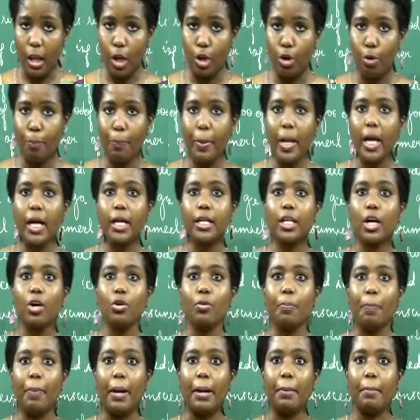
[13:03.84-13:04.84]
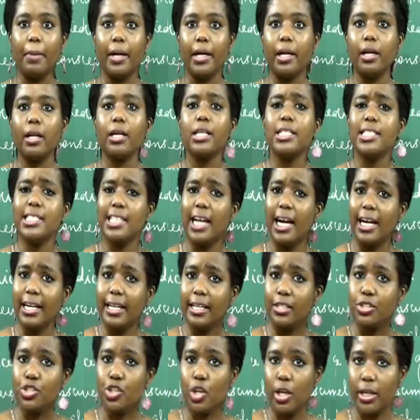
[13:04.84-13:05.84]
You pay a down payment, start
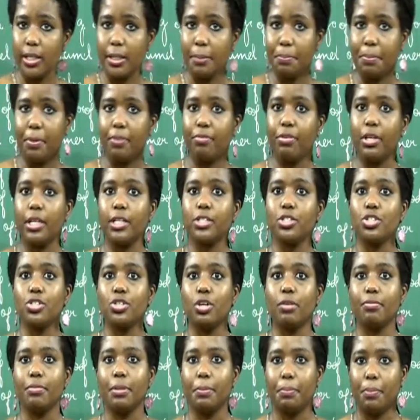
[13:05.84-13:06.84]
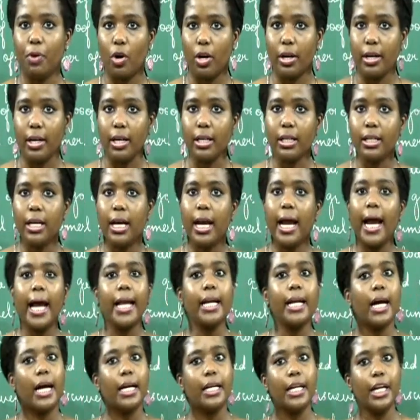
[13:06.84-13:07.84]
enjoying the privileges of the product
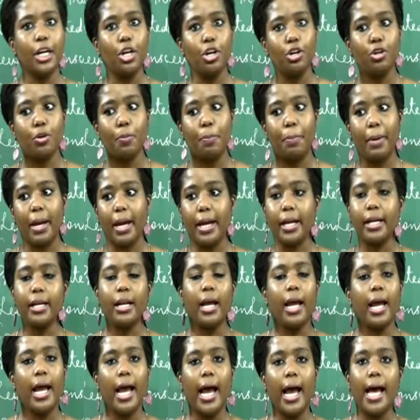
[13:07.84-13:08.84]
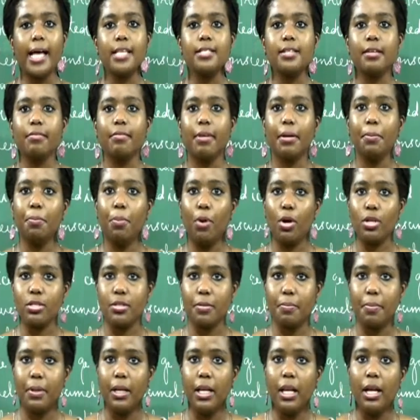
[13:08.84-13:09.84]
and continue to pay it as and when
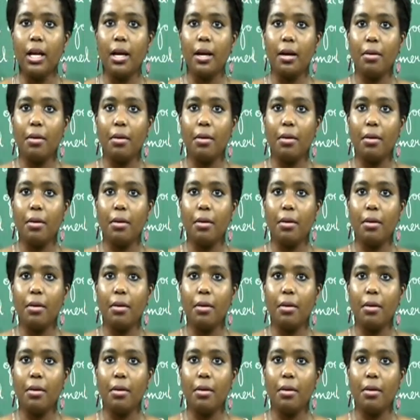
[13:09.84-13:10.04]
possible